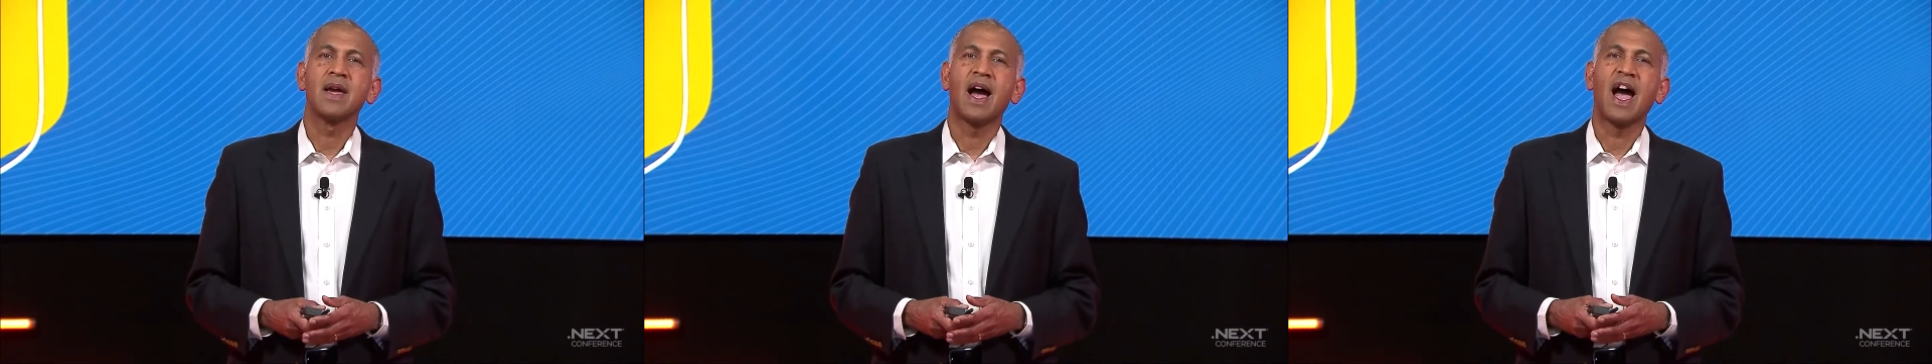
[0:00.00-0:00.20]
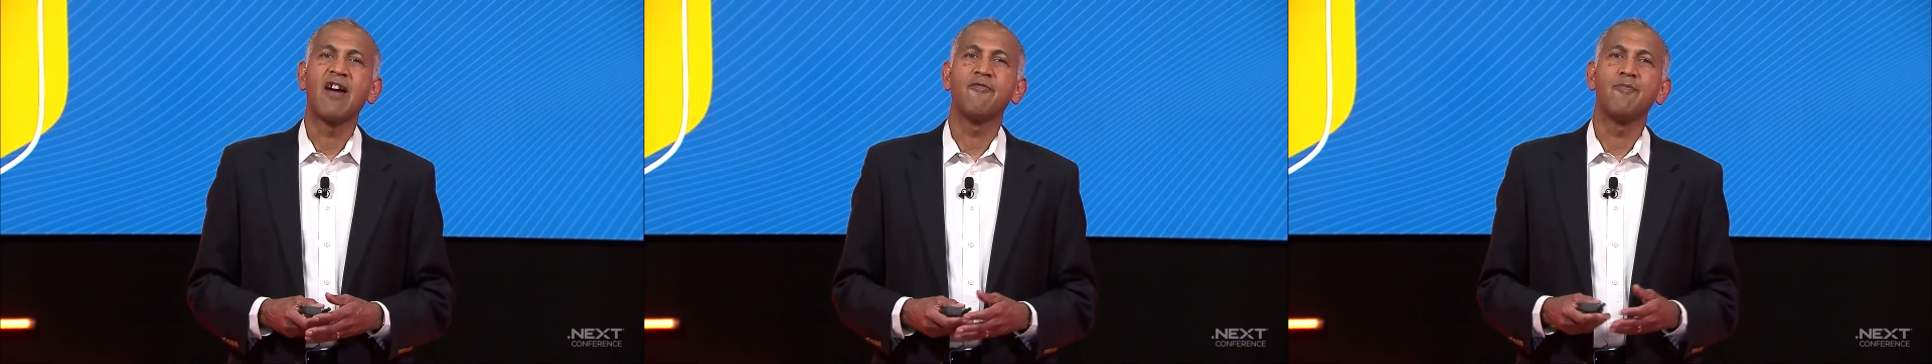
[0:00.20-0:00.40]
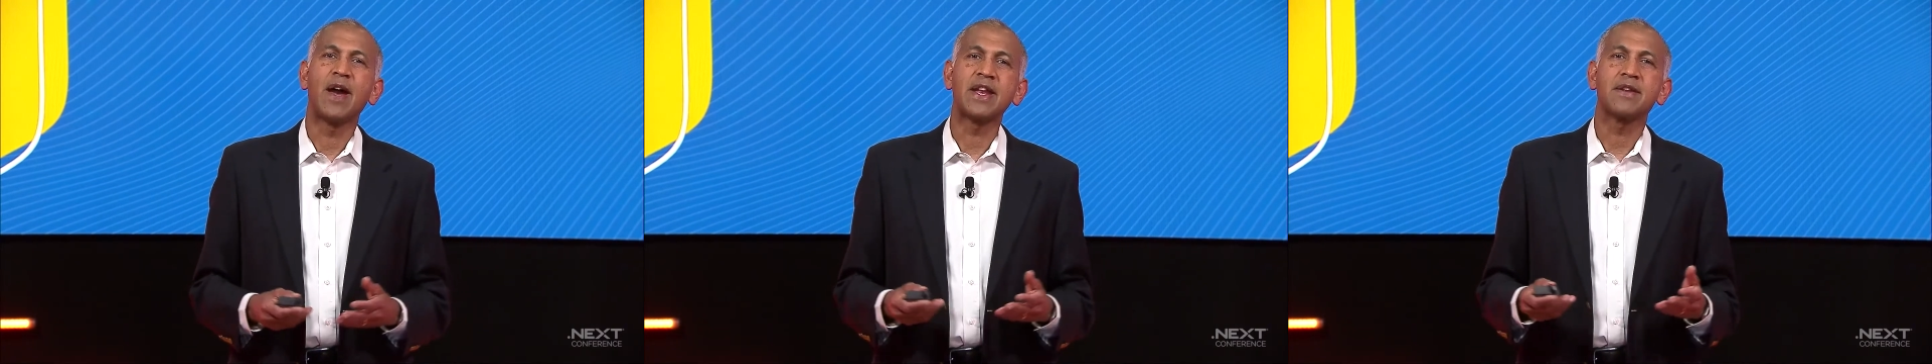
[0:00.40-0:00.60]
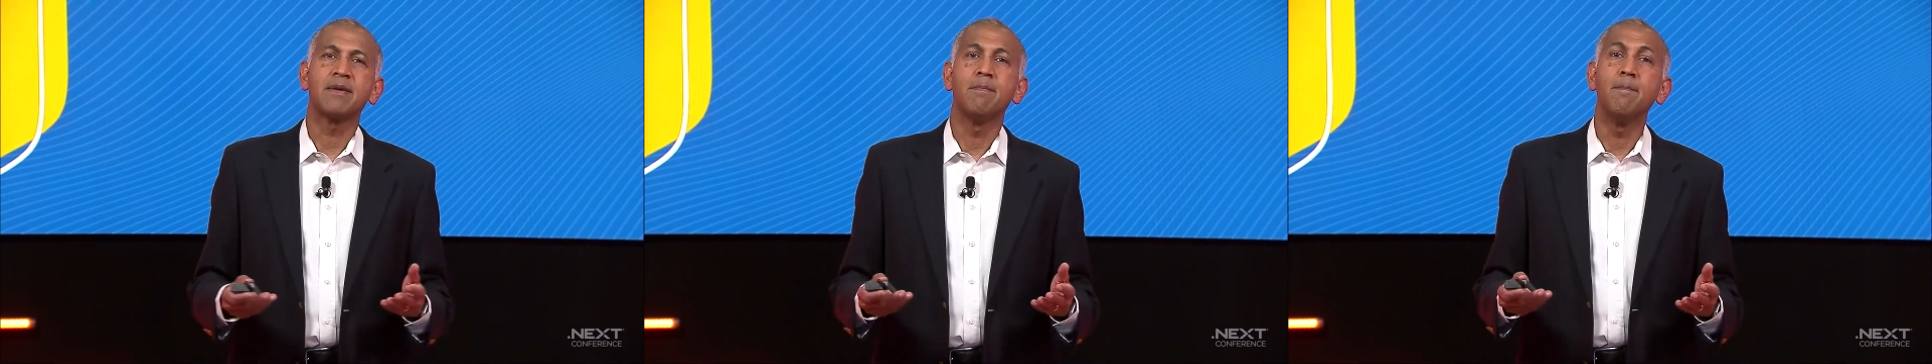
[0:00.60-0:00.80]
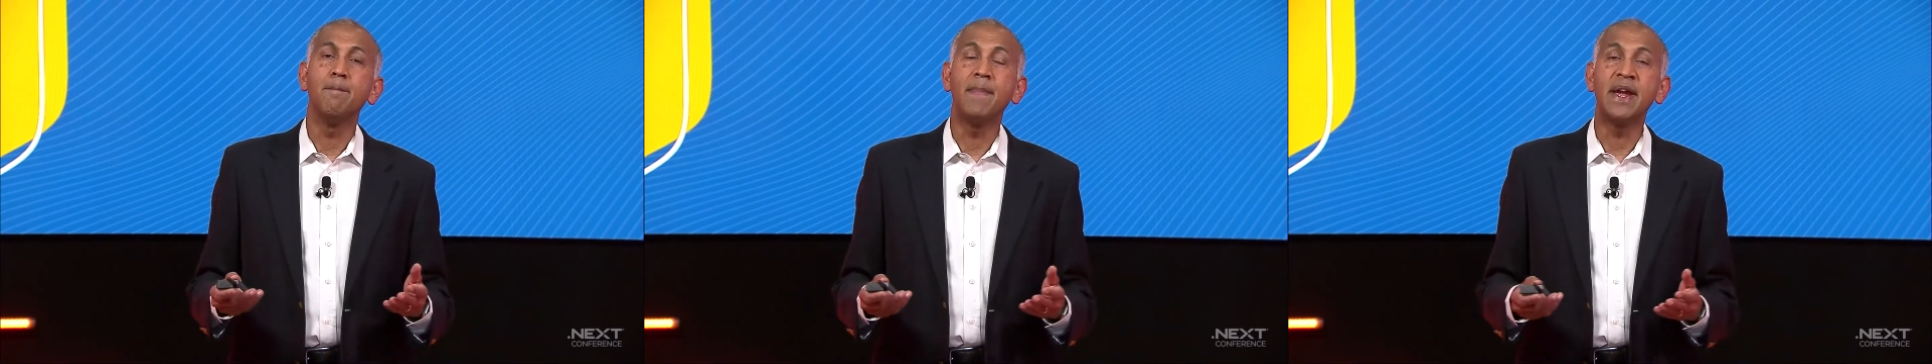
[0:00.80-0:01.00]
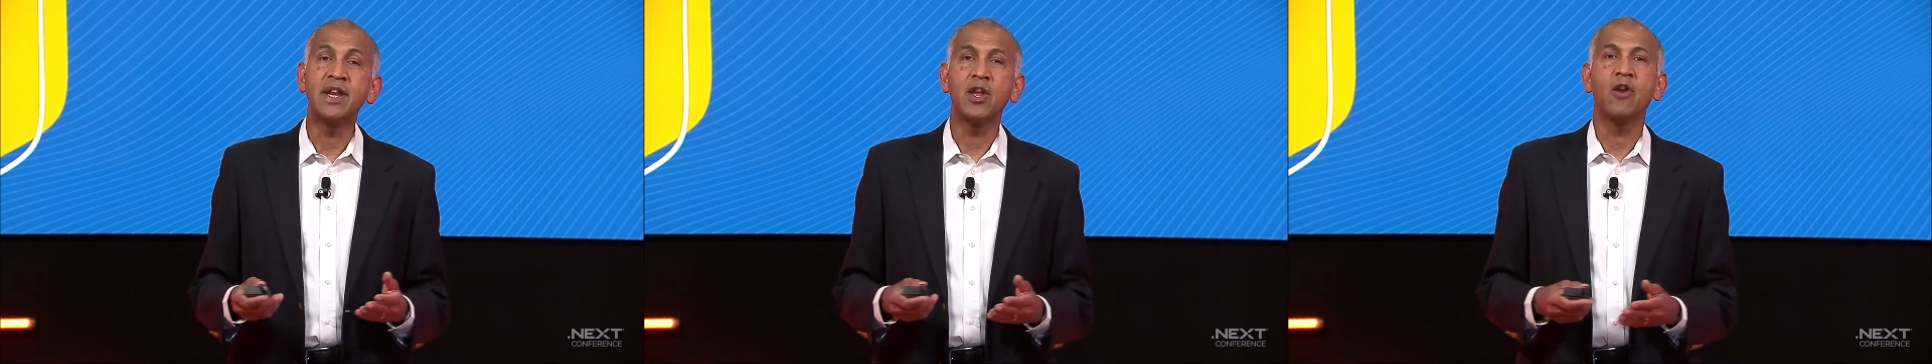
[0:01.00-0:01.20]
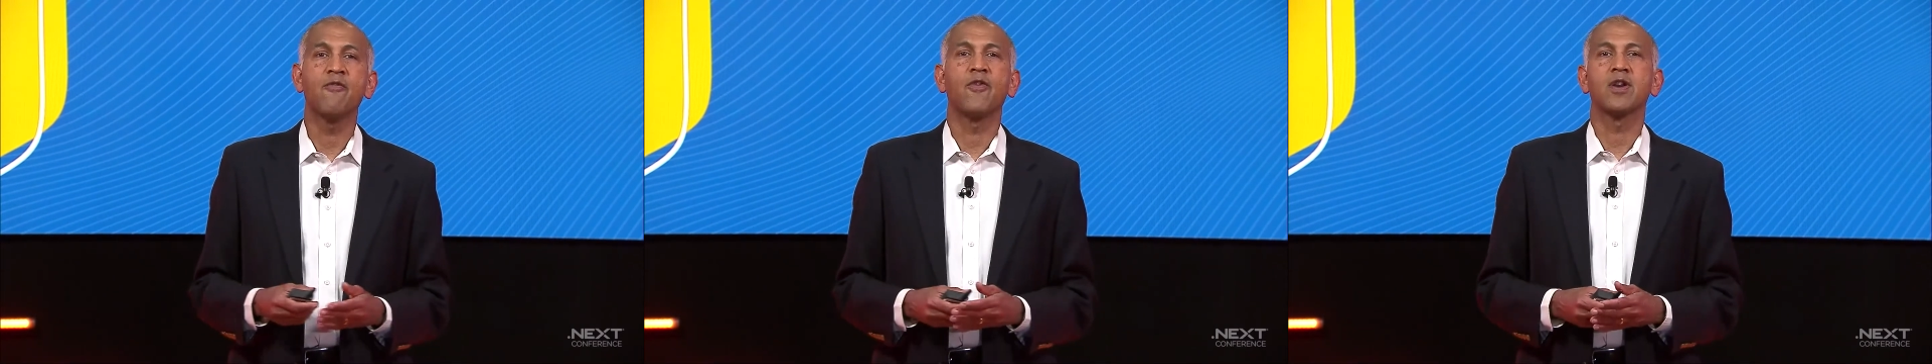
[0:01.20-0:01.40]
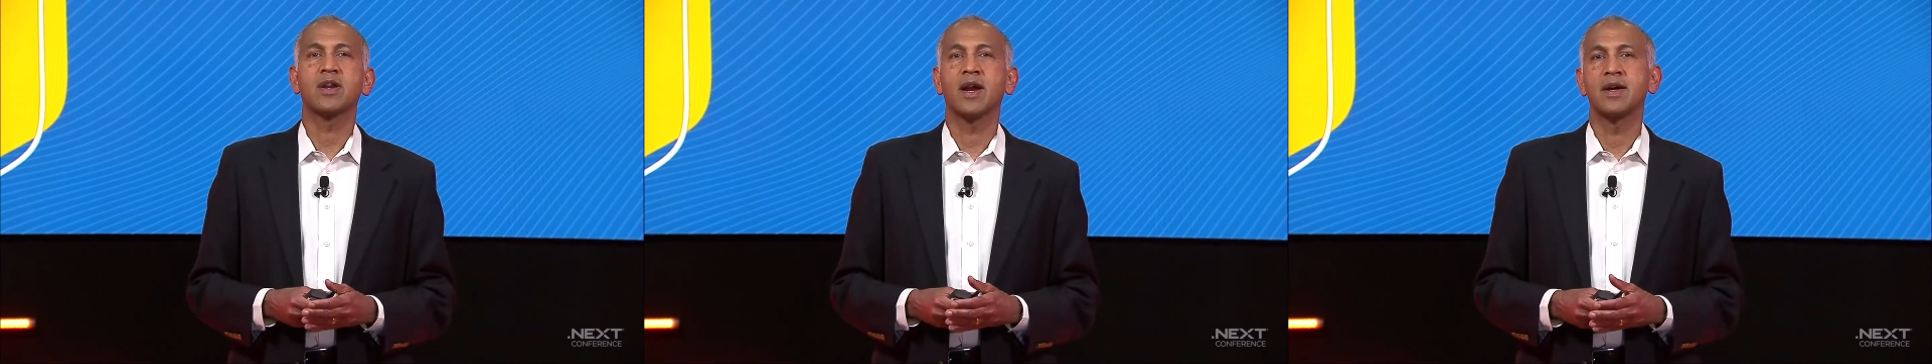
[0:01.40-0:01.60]
I've met many of
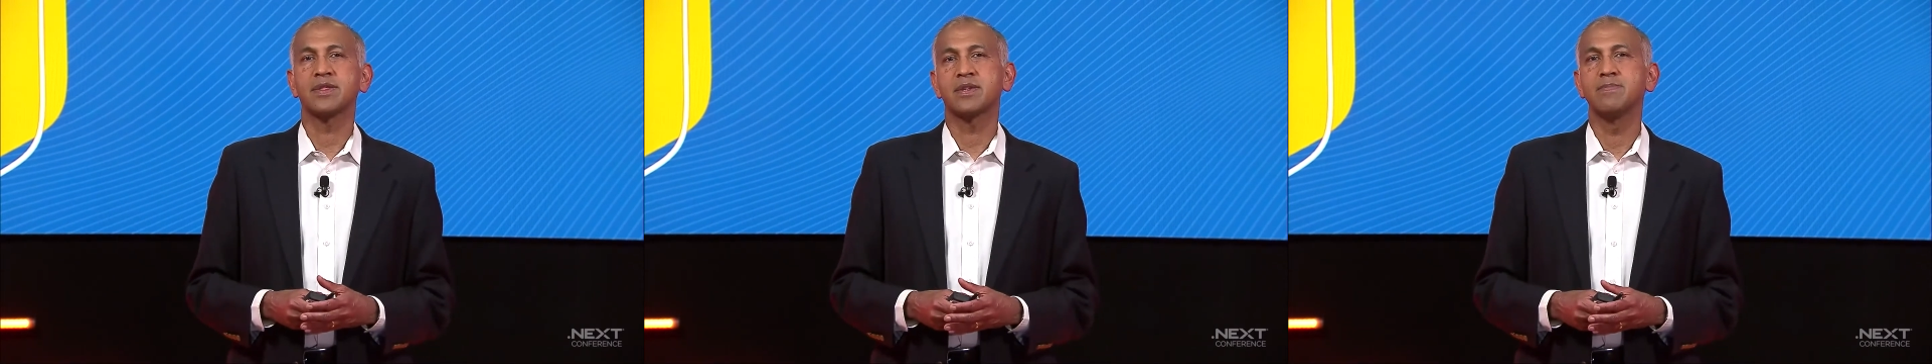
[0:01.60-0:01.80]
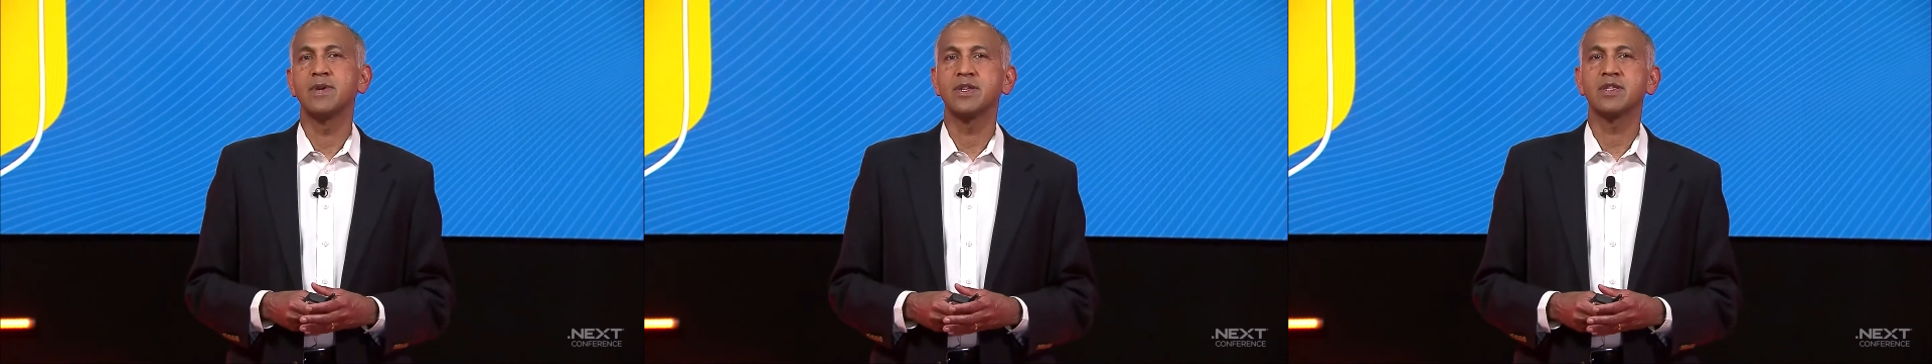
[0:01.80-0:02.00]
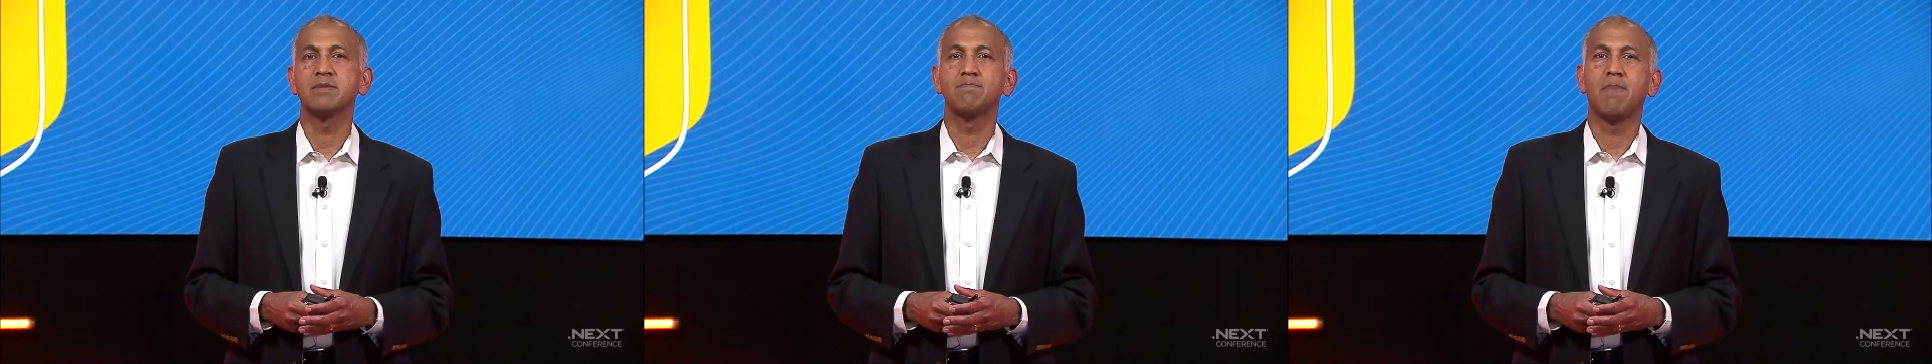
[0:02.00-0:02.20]
our customers and